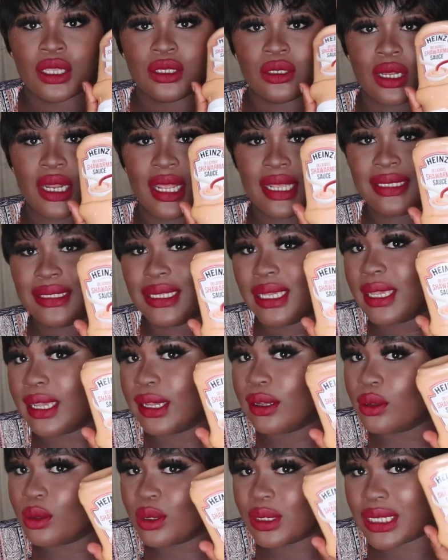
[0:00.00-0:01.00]
So let's take
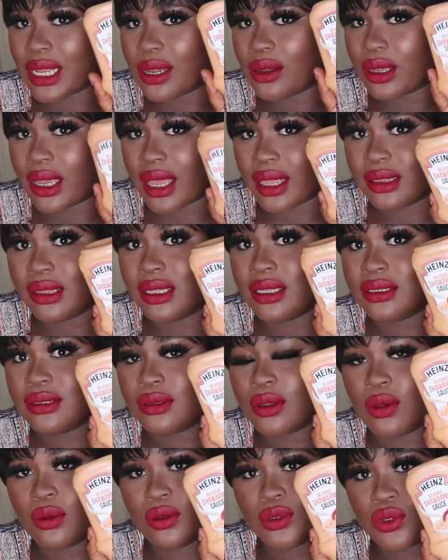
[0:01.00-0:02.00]
a closer look at
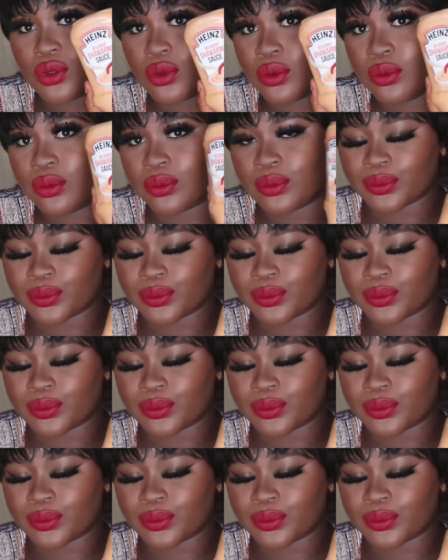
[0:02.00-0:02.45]
this also.